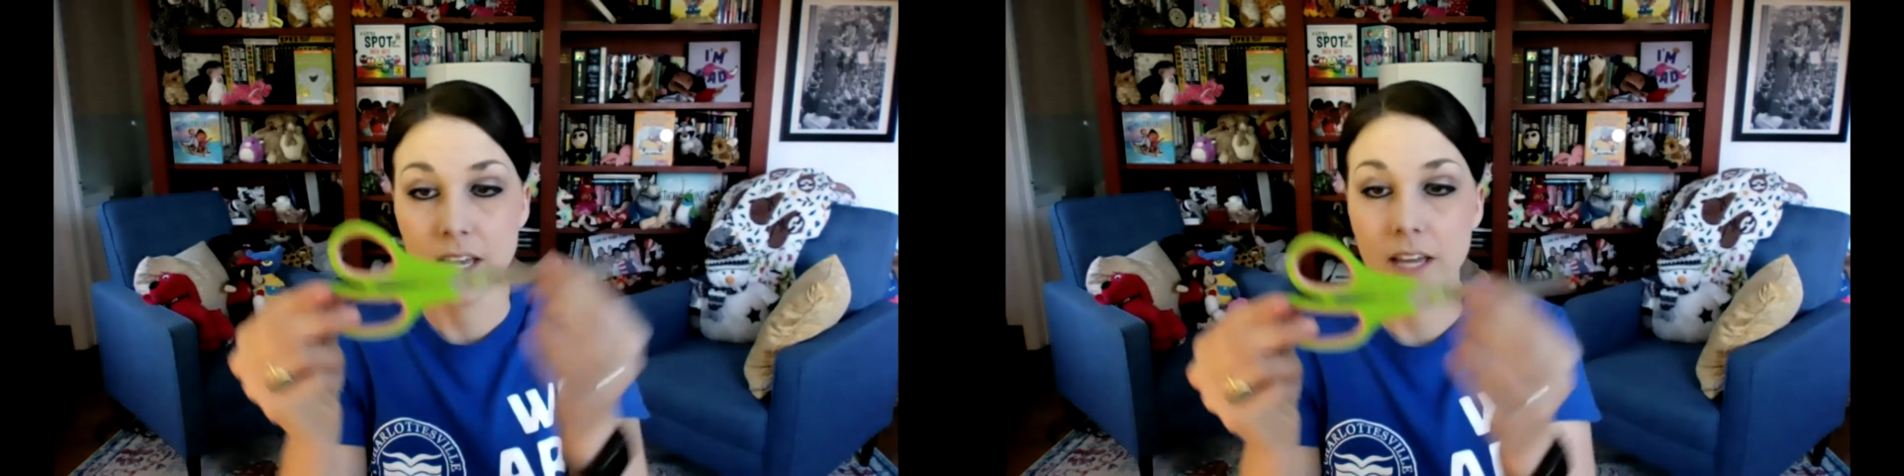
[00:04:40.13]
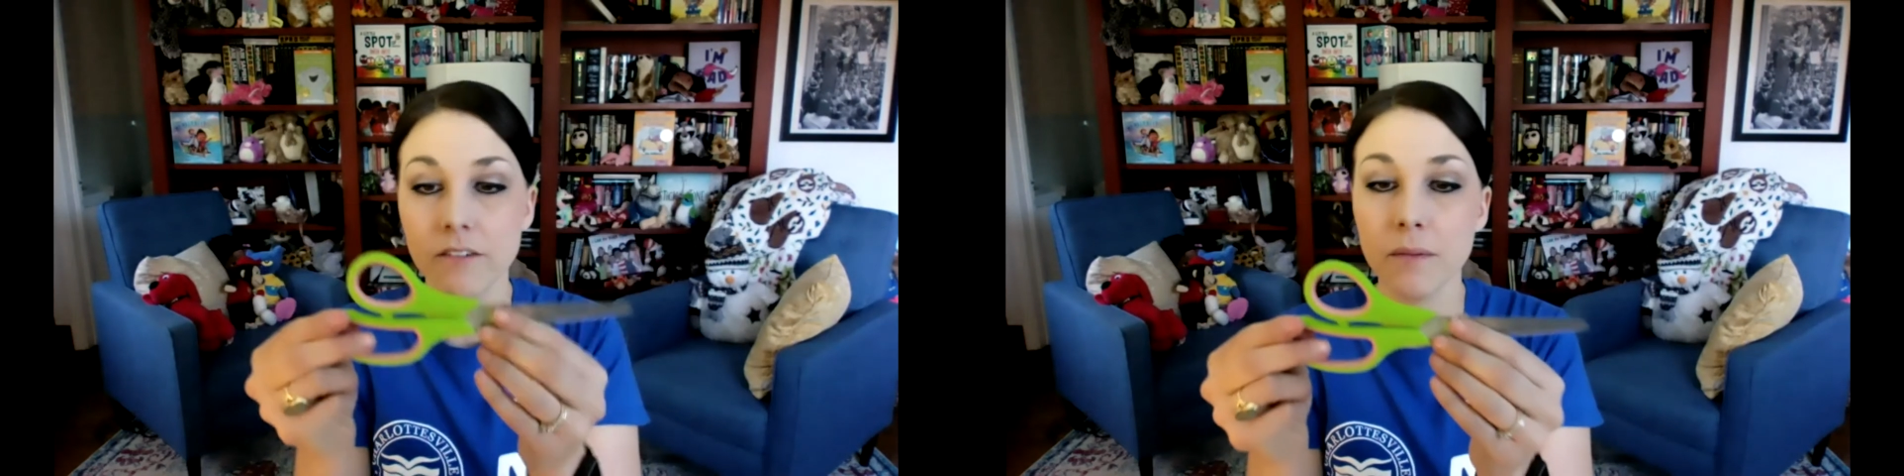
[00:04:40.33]

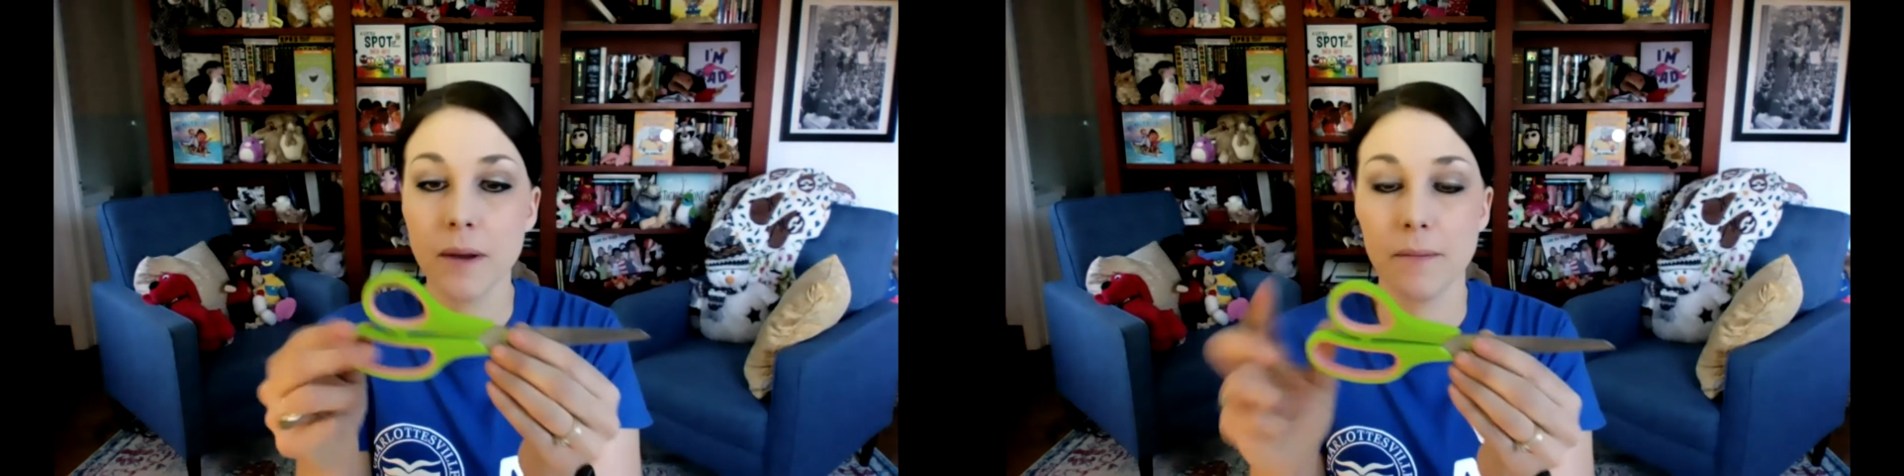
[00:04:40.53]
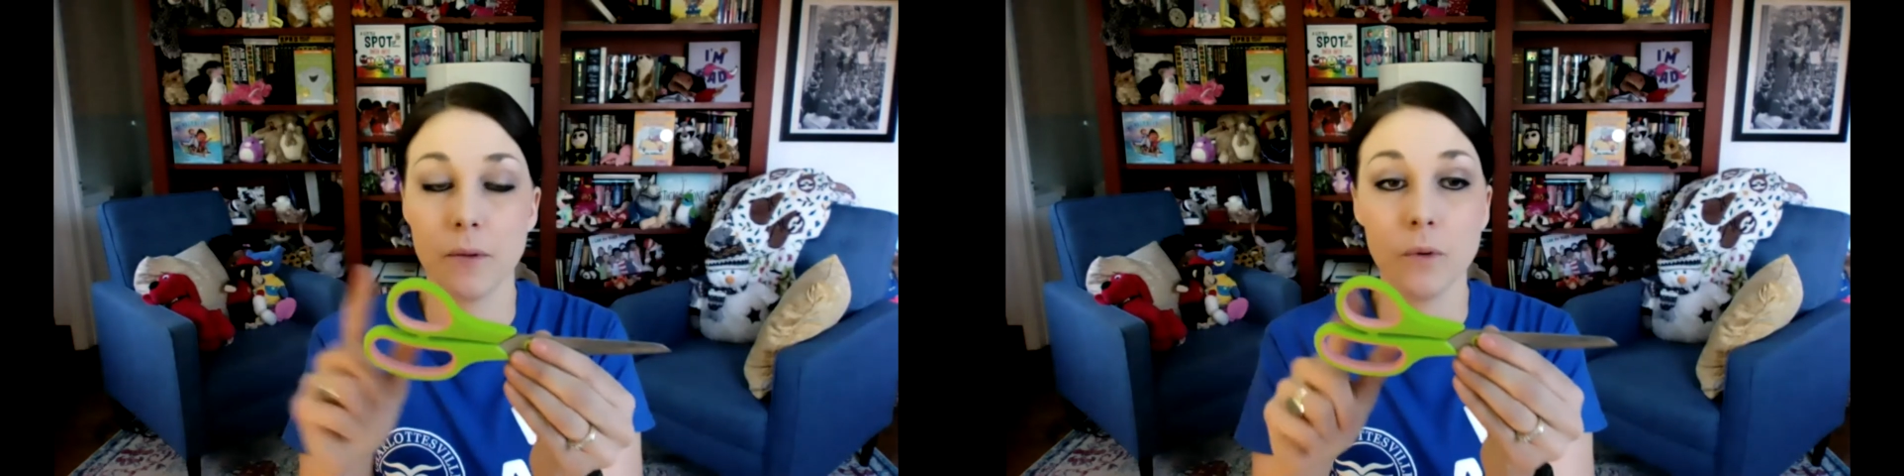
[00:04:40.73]
And
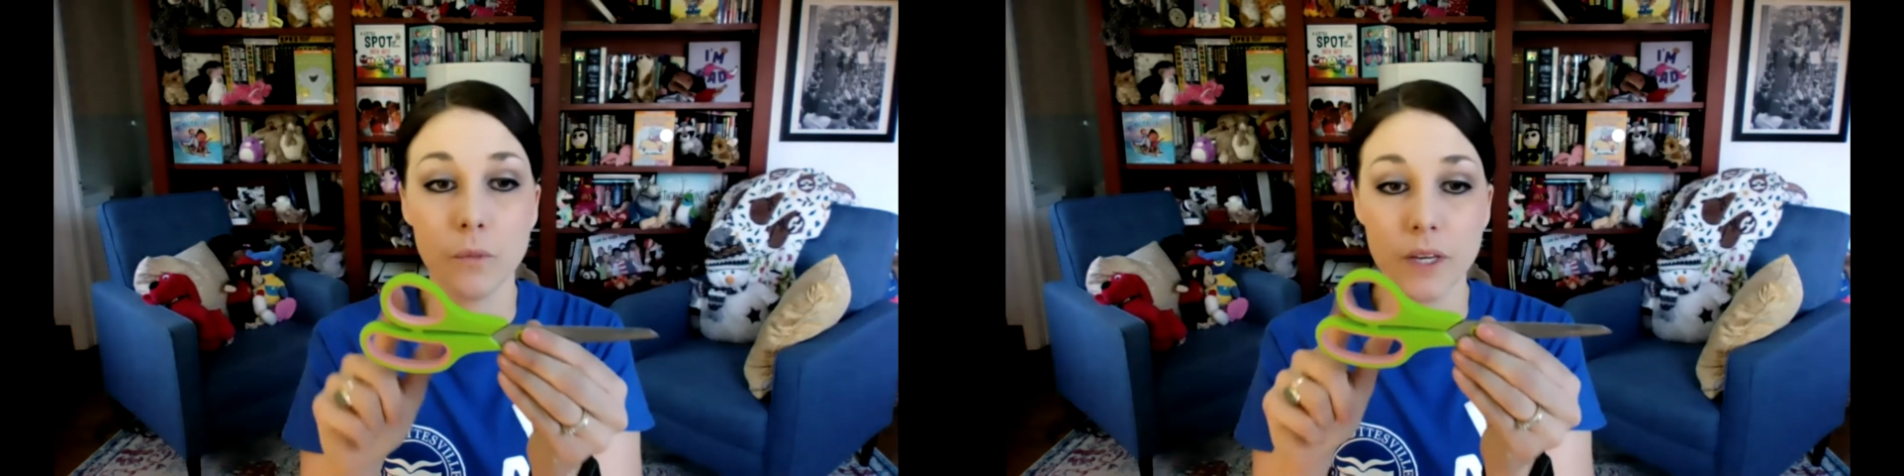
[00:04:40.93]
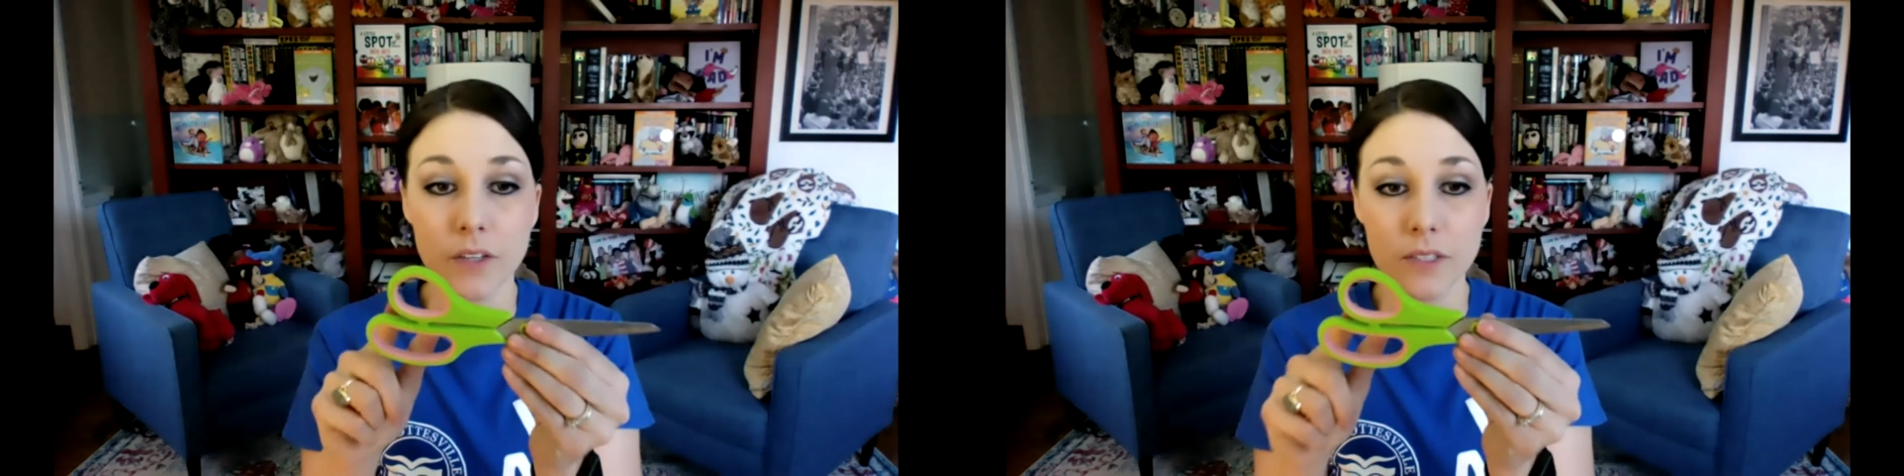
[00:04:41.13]
remember, when
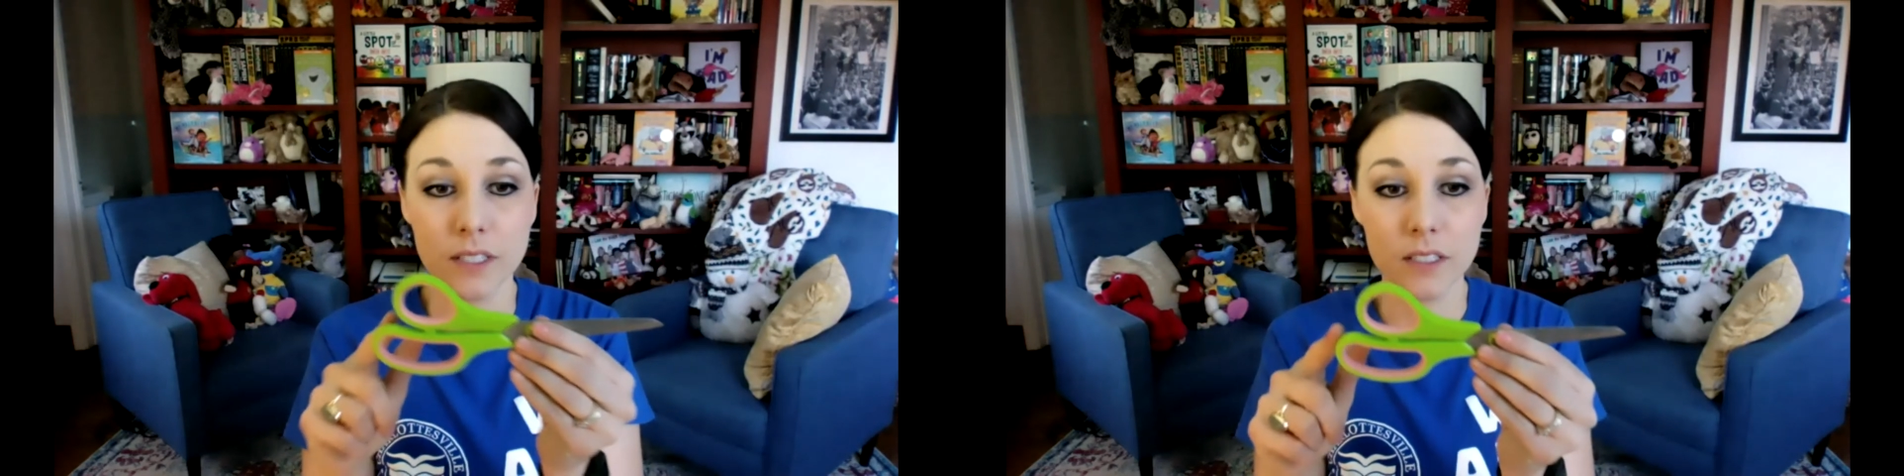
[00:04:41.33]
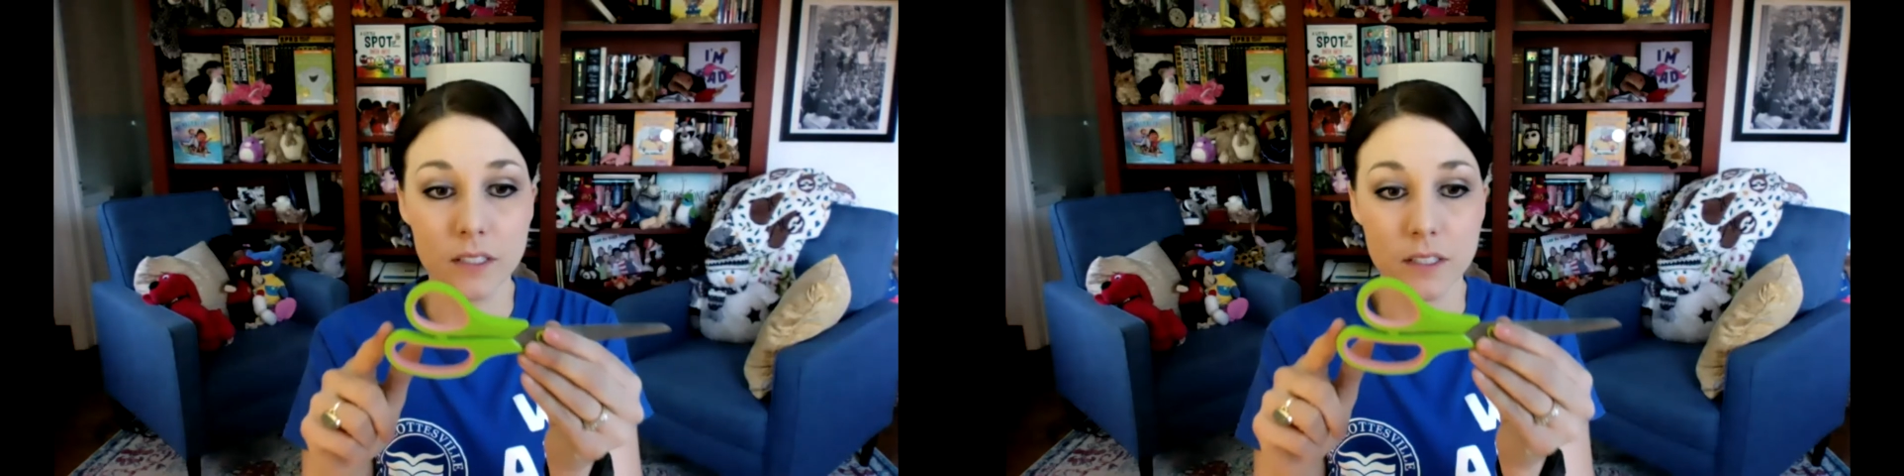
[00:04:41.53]
we use
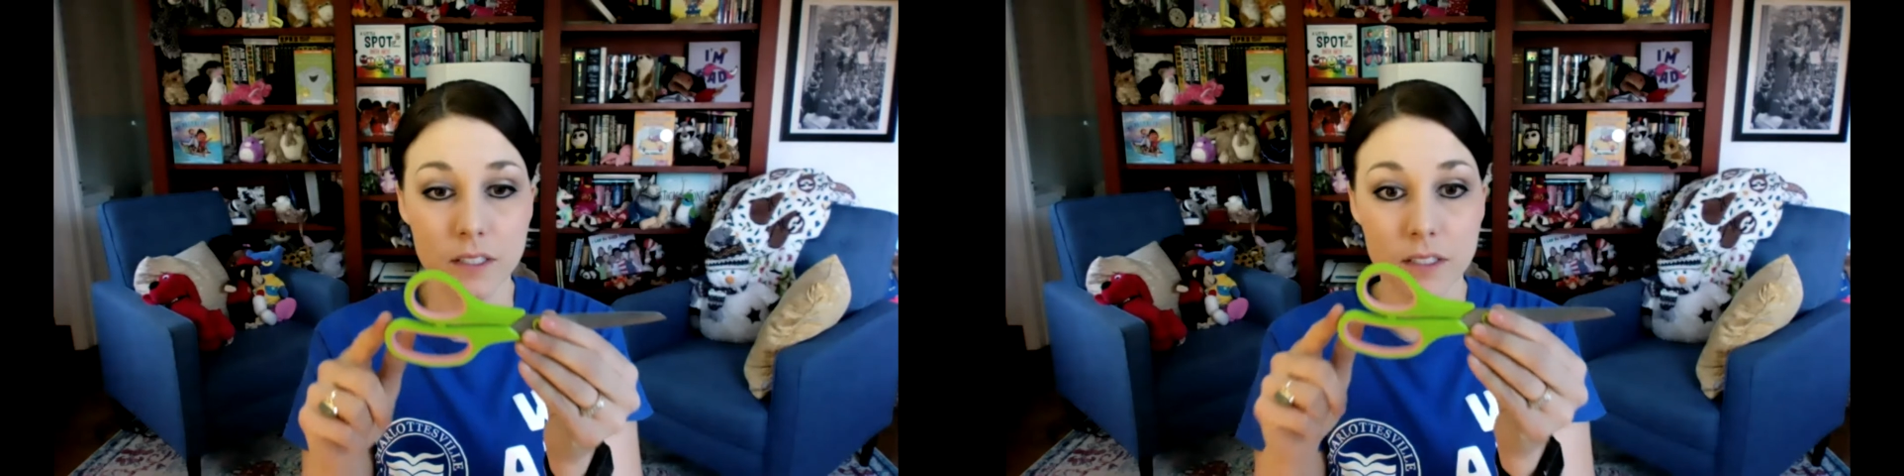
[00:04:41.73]
scissors,